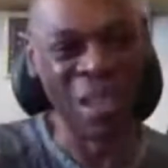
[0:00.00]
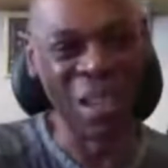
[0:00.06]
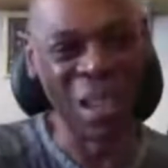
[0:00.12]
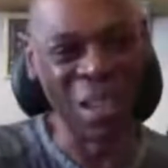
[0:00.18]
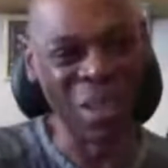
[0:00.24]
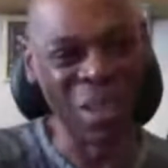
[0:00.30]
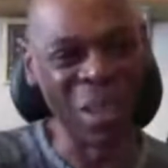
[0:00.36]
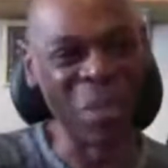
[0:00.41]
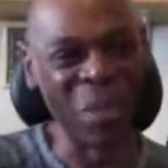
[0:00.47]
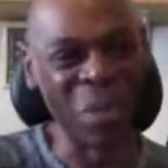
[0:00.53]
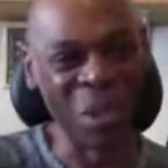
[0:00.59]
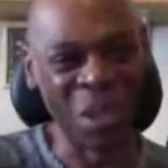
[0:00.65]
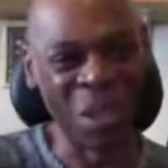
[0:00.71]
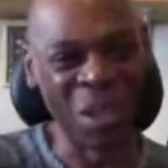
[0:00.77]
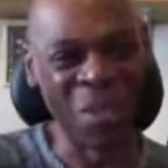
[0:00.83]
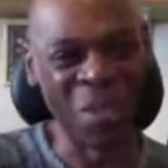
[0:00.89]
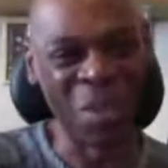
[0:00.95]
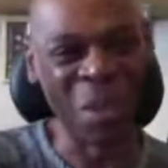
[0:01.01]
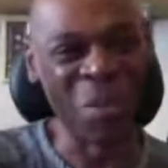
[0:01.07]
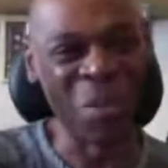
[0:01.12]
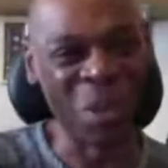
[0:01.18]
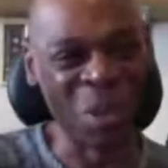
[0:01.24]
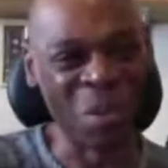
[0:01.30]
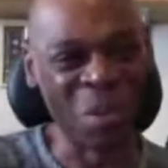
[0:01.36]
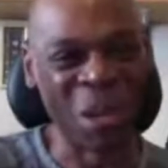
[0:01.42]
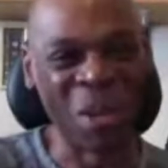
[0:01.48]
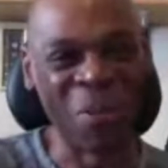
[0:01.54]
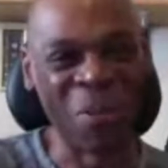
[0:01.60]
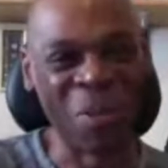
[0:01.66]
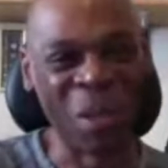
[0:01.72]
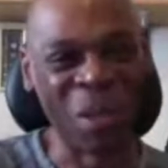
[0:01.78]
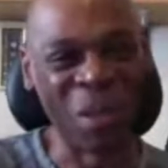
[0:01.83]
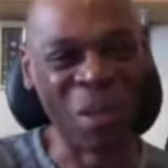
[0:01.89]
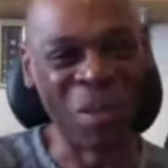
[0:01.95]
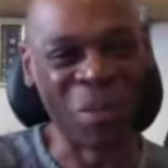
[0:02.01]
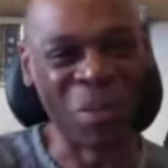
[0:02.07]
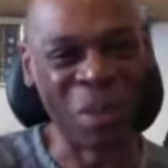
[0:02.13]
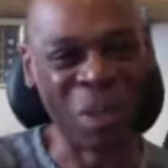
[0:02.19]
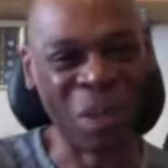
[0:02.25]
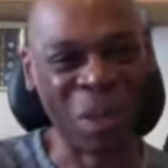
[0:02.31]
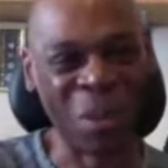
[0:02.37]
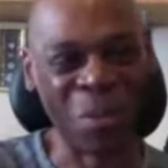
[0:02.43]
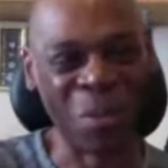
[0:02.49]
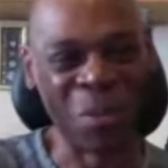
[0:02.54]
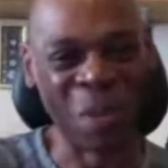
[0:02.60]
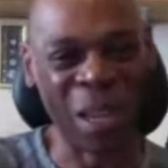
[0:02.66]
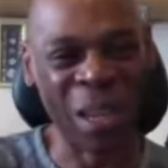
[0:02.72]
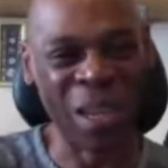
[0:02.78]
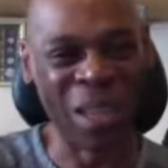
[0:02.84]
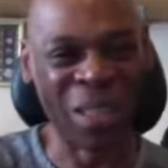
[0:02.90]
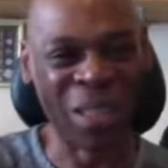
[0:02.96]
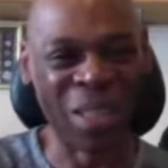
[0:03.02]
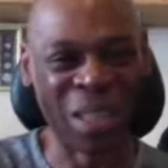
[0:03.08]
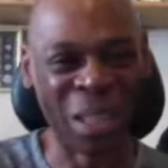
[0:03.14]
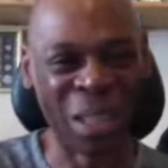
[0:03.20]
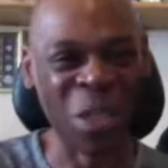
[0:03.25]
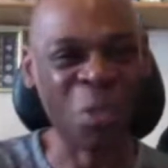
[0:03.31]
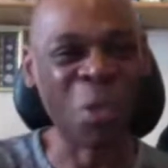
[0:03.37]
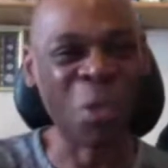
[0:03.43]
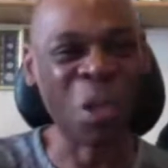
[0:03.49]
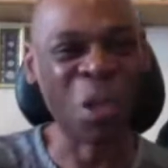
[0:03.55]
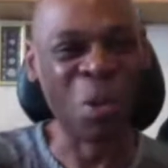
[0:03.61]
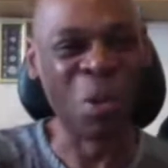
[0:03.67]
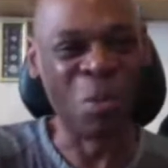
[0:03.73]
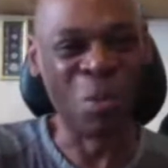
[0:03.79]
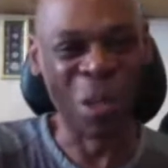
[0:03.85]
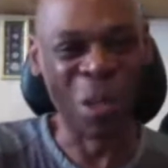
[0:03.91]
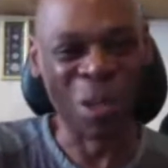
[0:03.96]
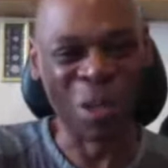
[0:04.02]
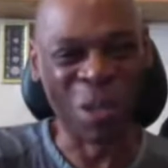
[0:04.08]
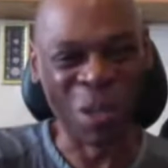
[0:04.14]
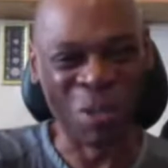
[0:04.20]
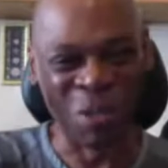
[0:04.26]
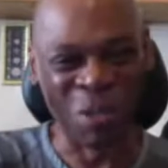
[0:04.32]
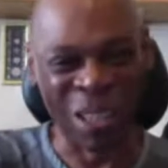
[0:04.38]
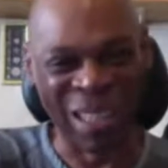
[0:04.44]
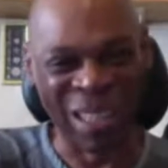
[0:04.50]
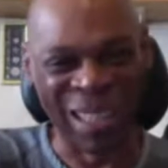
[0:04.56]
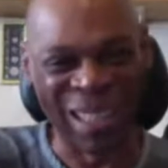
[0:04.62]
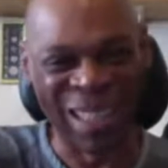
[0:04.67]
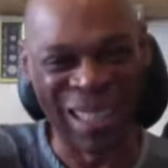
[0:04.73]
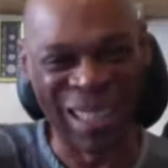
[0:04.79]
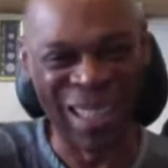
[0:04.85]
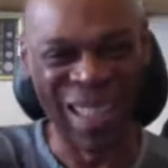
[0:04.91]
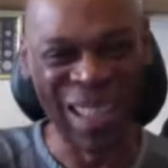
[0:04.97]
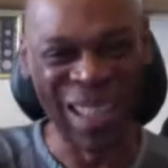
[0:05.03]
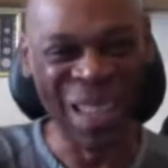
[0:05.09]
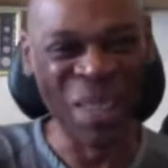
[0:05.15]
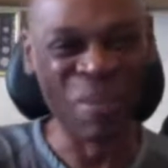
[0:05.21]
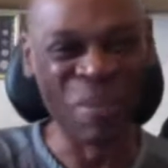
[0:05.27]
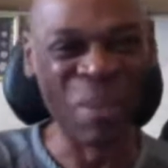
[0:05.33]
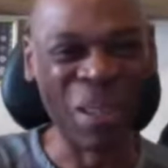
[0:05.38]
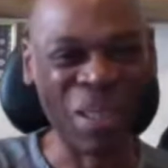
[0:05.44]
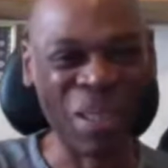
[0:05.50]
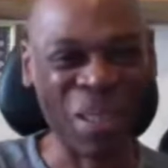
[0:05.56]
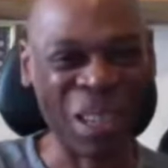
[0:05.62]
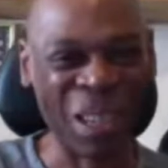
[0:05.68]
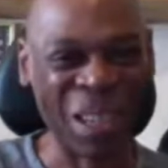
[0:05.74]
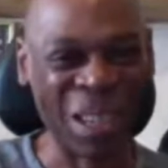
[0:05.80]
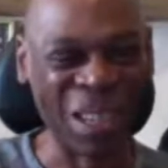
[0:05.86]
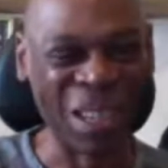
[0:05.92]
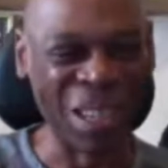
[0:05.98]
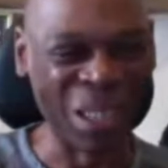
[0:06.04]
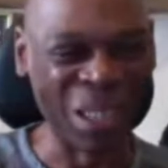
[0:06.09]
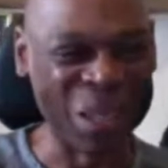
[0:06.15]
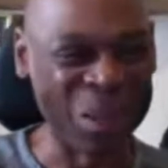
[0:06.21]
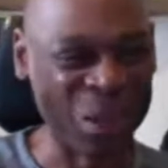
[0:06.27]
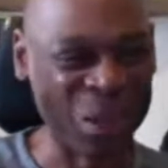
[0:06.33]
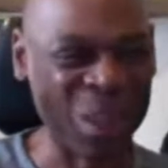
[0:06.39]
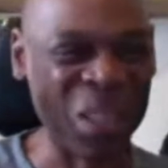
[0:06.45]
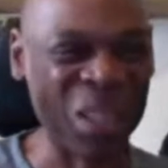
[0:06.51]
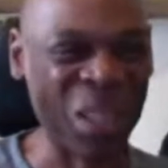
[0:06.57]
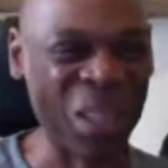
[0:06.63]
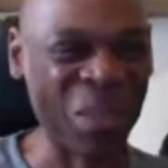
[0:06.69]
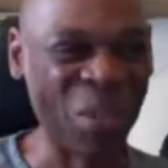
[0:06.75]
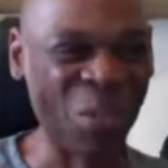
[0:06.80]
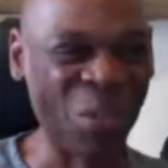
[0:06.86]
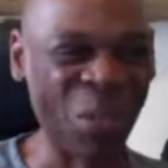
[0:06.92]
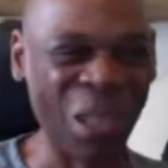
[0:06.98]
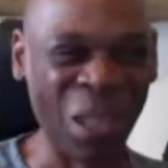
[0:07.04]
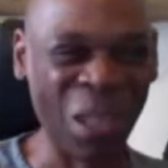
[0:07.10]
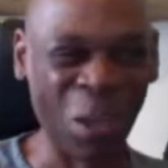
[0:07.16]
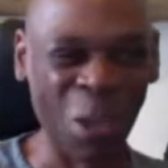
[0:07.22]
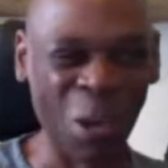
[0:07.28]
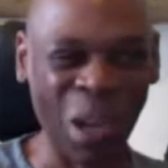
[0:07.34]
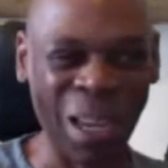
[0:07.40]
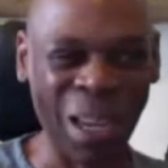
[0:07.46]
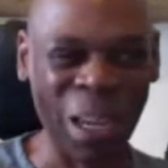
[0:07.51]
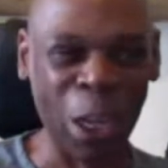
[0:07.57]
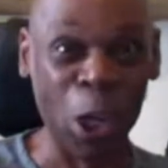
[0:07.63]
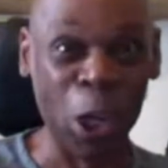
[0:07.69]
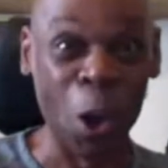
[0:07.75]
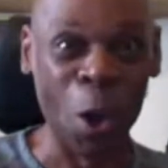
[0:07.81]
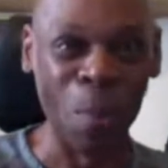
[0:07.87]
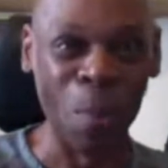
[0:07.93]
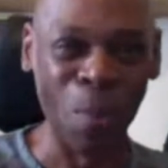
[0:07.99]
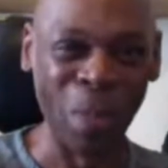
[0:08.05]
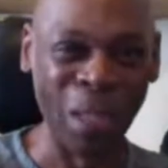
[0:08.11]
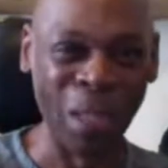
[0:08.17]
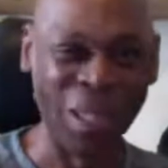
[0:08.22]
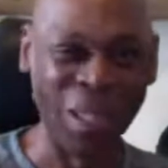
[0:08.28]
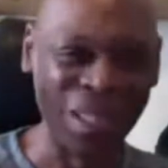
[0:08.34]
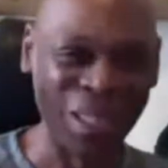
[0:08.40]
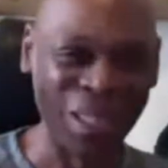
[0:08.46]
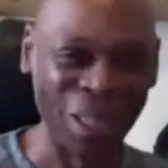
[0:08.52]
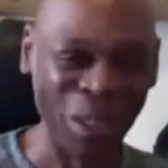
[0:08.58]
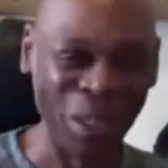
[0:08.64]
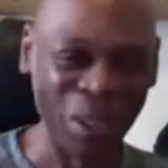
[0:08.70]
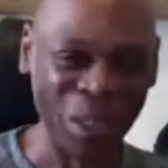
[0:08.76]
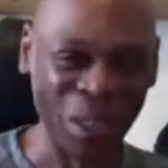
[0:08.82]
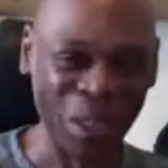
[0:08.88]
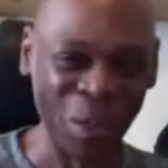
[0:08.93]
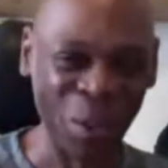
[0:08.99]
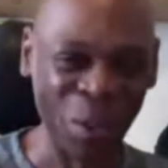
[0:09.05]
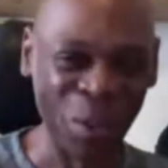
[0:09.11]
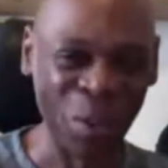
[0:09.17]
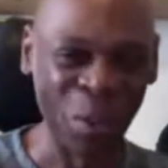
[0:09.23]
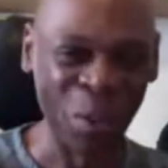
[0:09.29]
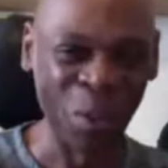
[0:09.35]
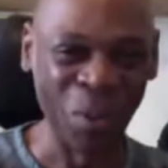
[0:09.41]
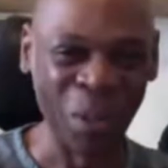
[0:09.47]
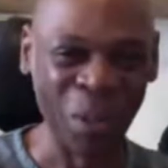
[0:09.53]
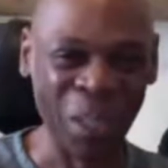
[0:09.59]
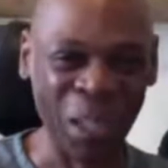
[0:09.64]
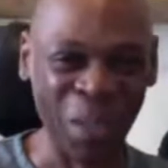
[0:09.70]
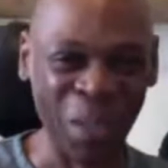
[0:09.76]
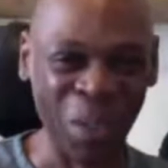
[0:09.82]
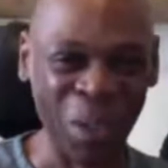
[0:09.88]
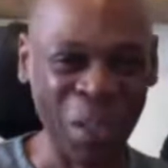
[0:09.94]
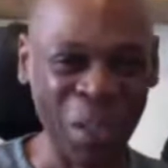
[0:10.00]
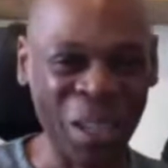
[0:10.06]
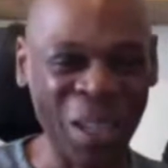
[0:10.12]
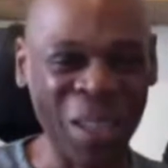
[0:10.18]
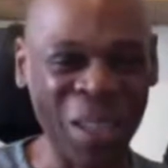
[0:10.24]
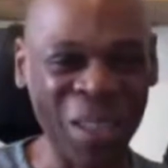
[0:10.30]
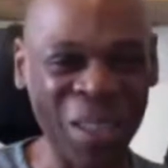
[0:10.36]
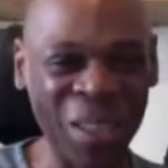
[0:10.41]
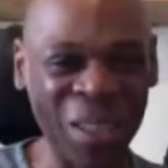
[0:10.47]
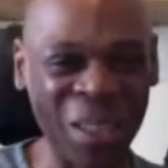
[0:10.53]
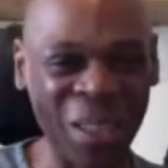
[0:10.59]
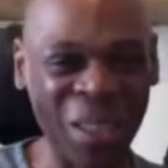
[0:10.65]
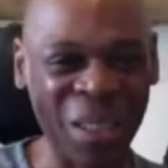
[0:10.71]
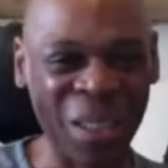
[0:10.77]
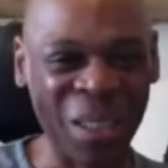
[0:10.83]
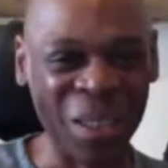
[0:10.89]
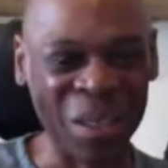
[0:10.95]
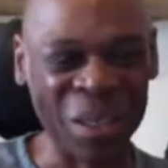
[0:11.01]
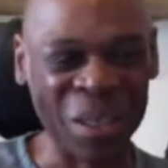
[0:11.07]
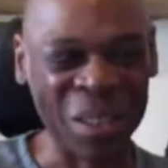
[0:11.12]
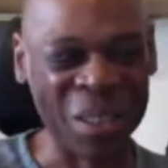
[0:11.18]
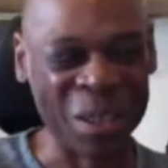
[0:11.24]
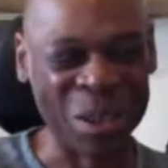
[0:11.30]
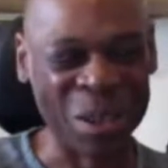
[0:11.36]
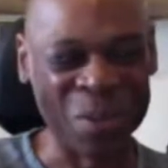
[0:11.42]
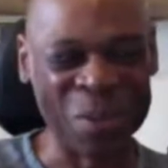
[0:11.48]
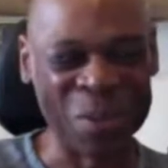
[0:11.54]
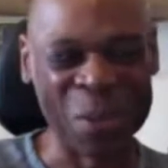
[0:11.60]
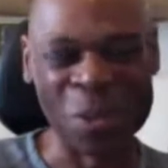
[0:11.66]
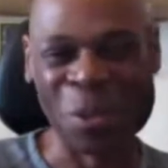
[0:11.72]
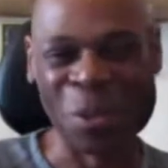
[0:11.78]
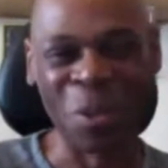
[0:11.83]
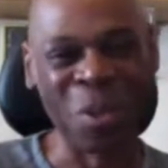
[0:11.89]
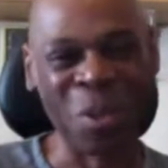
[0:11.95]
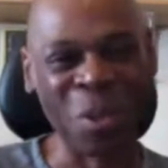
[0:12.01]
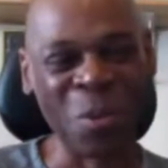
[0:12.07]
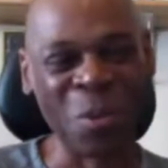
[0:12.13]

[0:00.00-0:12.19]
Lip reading: and he was quite a funny, eccentric old bloke, really. But and I don't think he ever really quite got me, you know, until sort of a nearer. You know, after a good